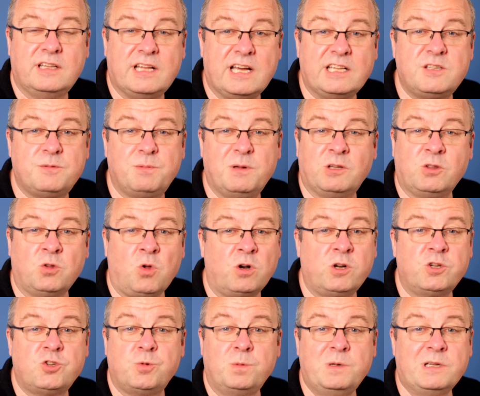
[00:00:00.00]
that's where
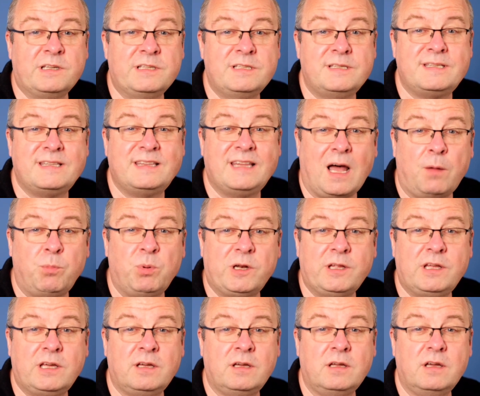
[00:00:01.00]
knowledge really is
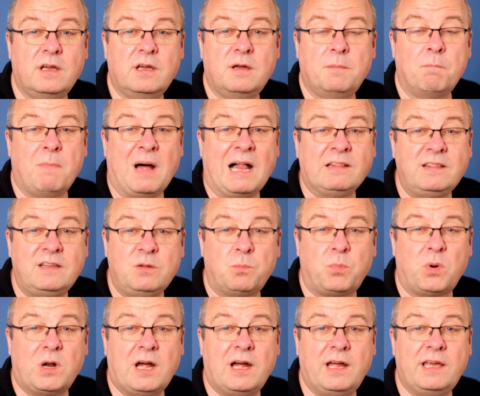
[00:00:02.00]
doubling,
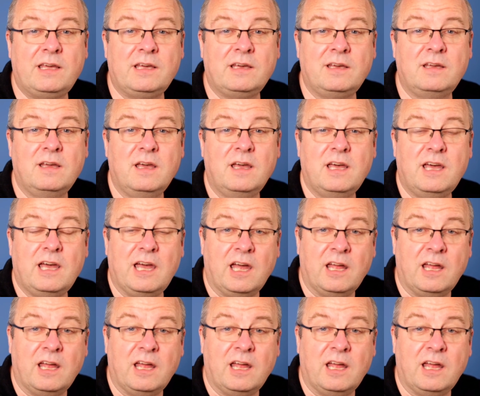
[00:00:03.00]
multiplying,